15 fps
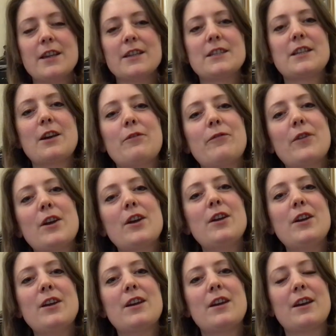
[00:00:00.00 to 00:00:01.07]
So for
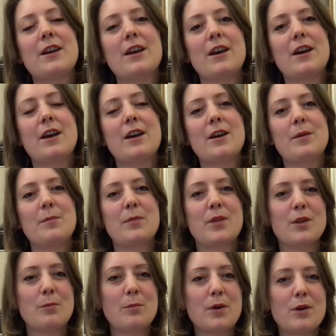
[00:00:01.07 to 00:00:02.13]
her,
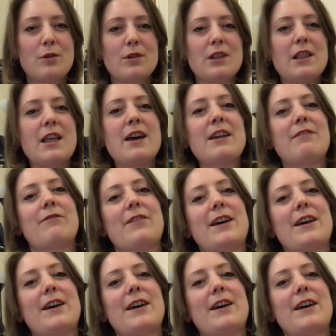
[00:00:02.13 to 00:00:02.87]
the moral life